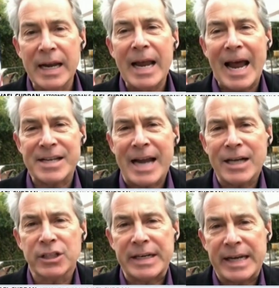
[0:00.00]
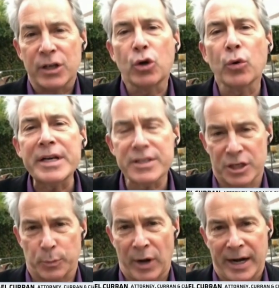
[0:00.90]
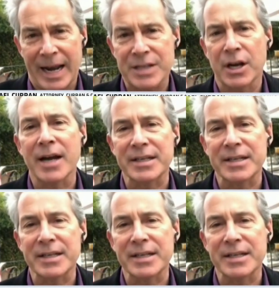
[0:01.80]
has actually increased the spread. It has not